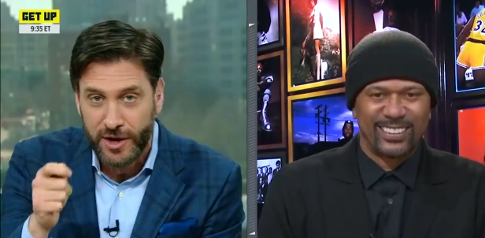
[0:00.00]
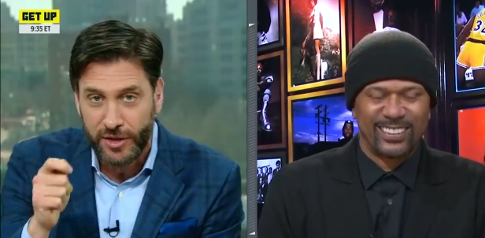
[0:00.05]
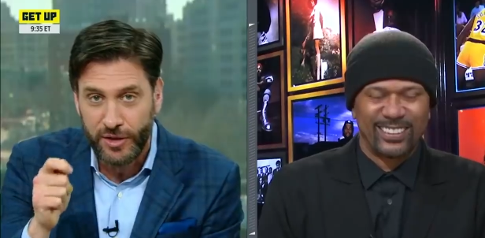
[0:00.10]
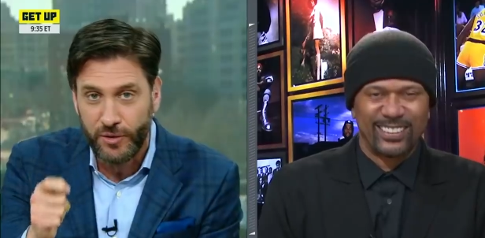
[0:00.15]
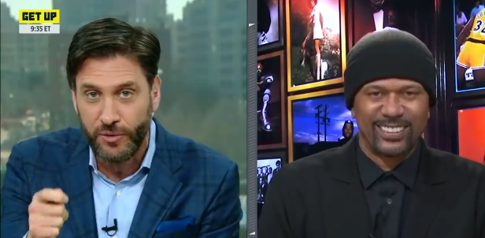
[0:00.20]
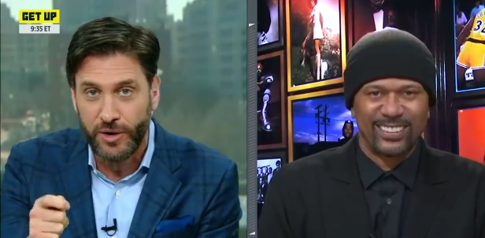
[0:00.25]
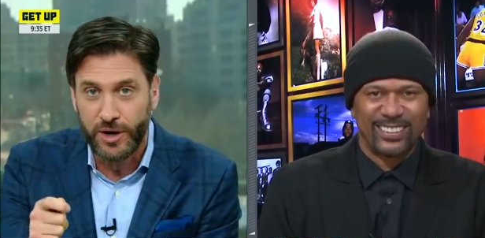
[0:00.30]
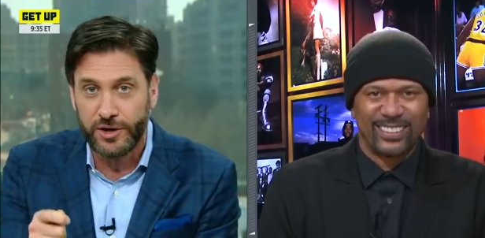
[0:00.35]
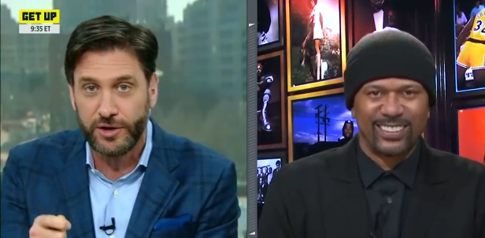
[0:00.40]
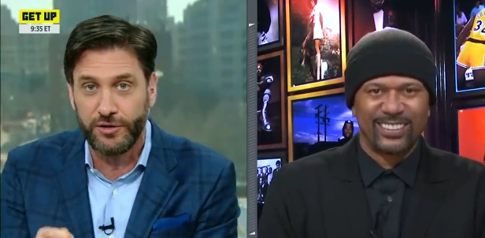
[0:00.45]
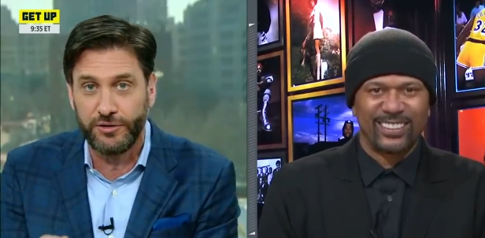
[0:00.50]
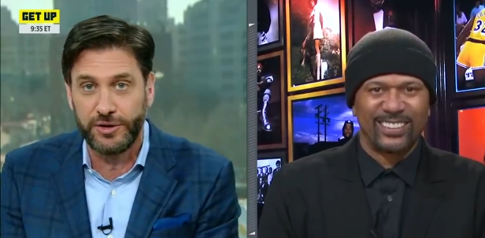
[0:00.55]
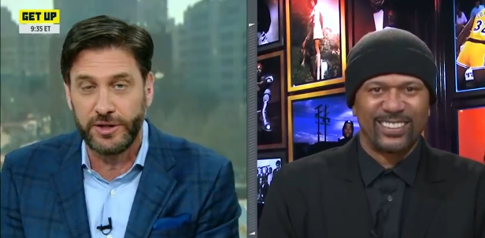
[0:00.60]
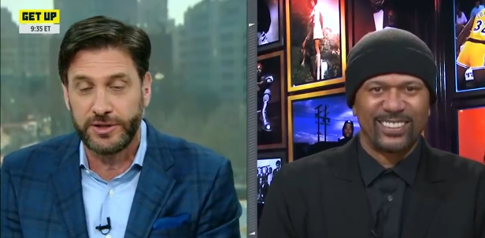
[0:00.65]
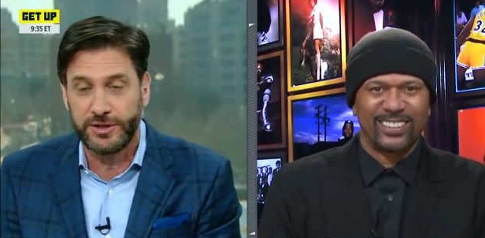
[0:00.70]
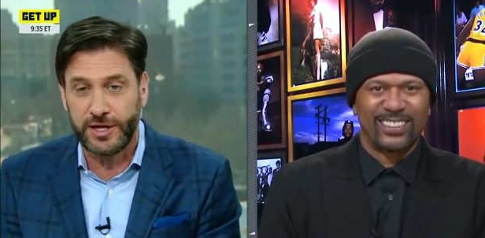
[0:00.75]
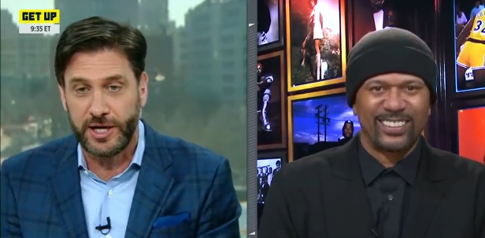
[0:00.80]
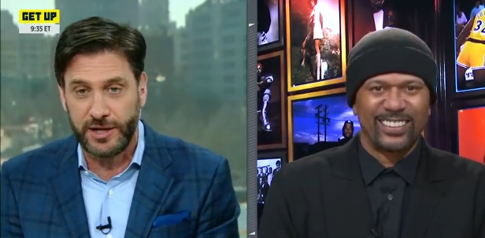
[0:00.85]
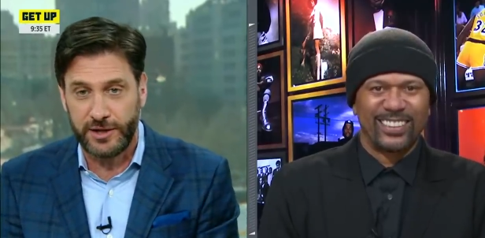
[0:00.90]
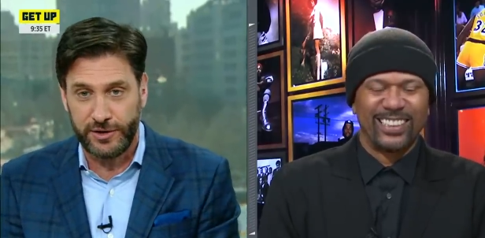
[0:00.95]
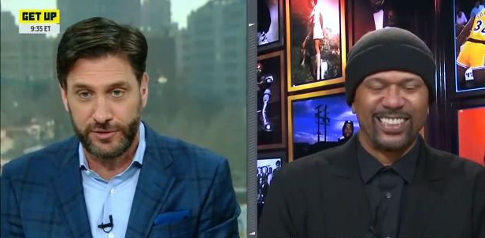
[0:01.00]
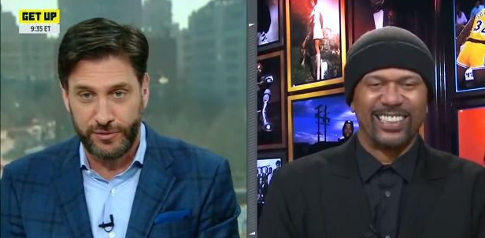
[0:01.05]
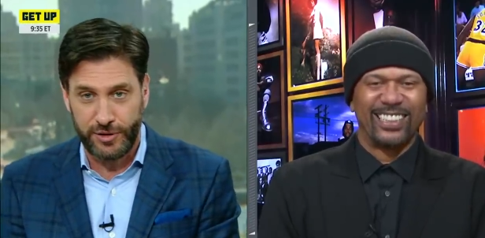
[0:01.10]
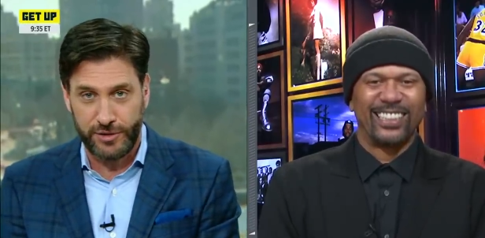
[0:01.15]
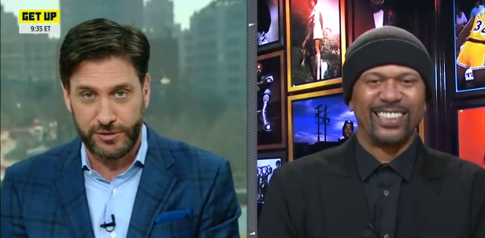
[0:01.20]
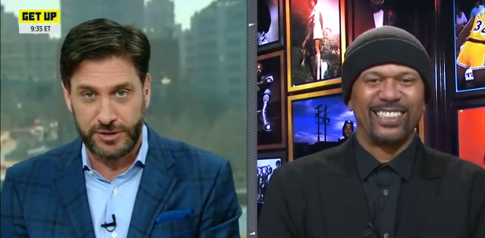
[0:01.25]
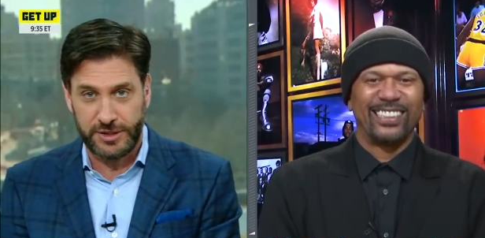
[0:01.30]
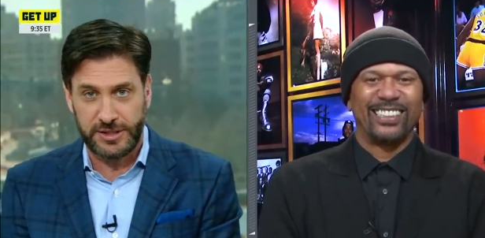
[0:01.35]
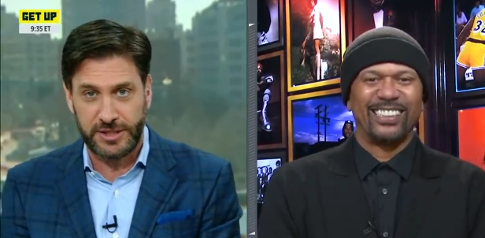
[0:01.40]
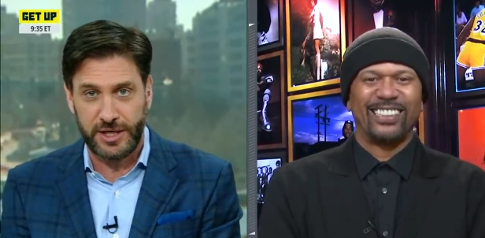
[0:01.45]
Speaker 1: the one and only Jalen
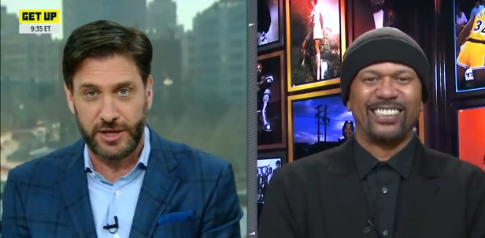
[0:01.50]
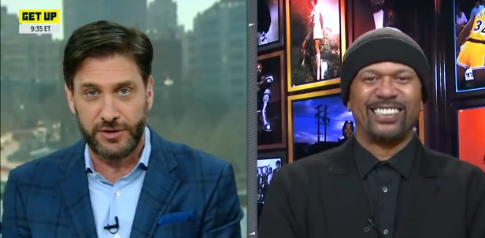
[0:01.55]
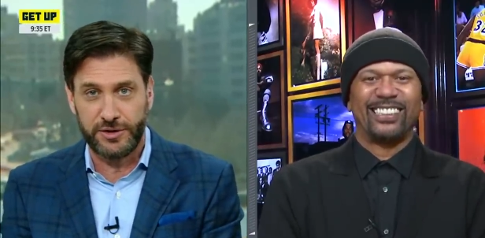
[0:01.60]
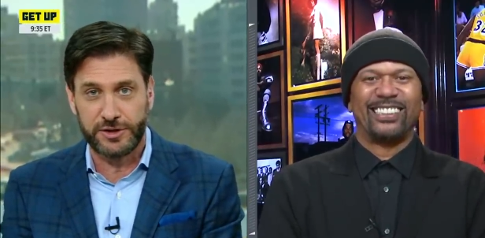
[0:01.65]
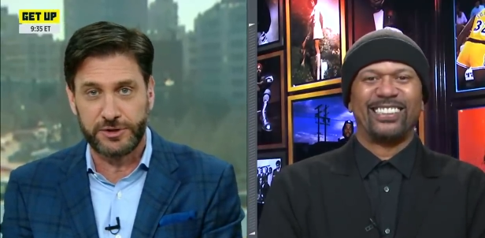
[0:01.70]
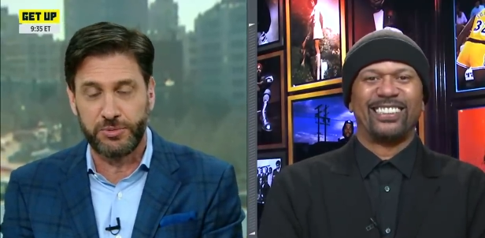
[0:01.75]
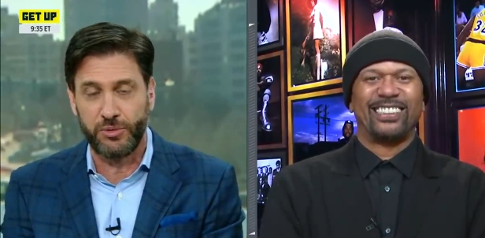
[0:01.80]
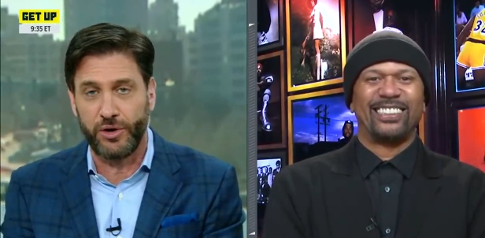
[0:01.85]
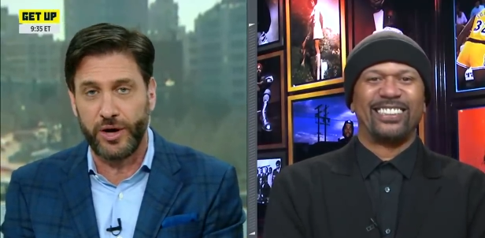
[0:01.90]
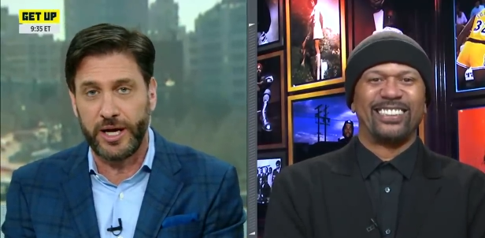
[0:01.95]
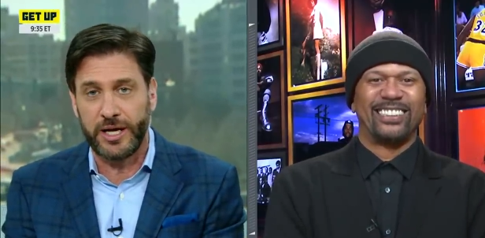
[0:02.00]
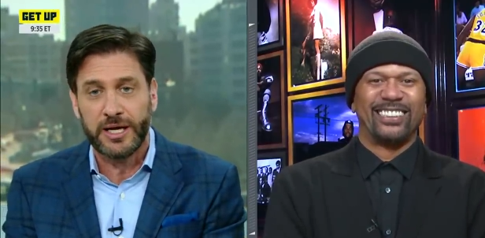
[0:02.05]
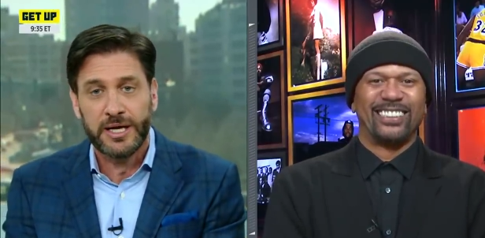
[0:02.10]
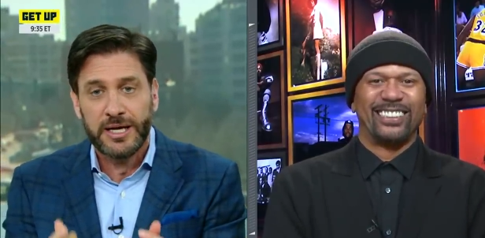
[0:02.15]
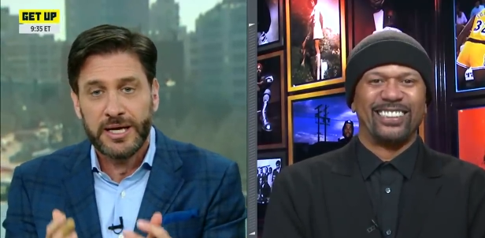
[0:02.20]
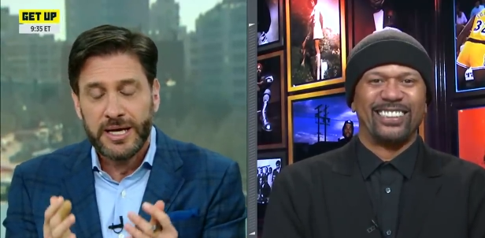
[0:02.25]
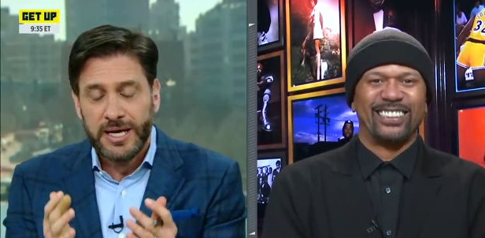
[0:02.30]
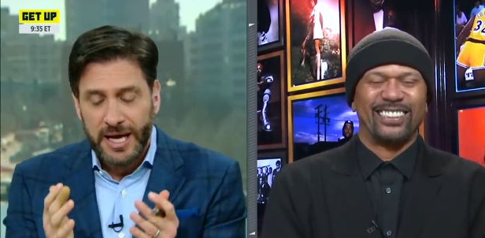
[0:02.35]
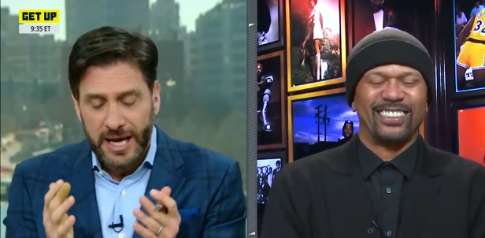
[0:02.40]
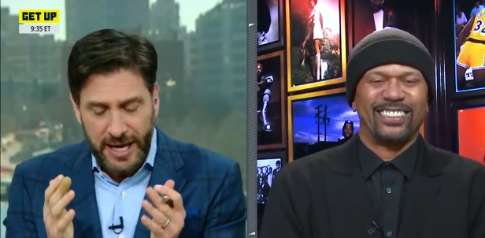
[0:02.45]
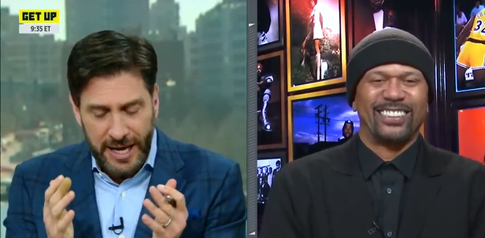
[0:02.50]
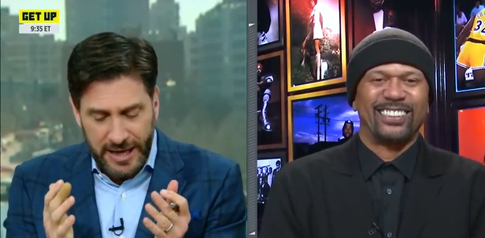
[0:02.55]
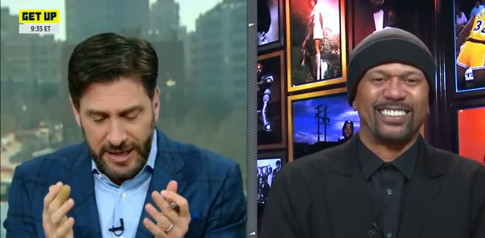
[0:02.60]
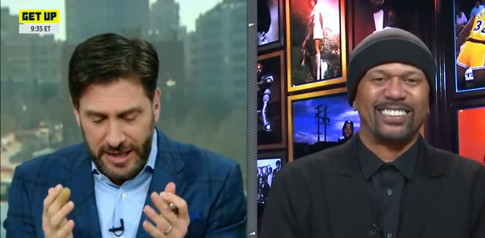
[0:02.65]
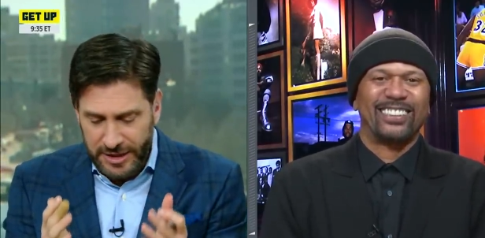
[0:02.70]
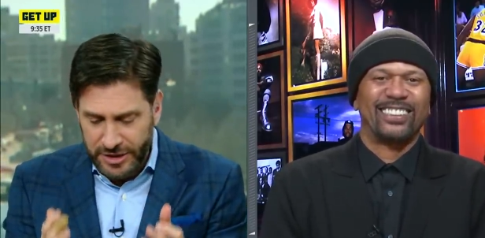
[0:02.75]
Rose is here this morning. uh,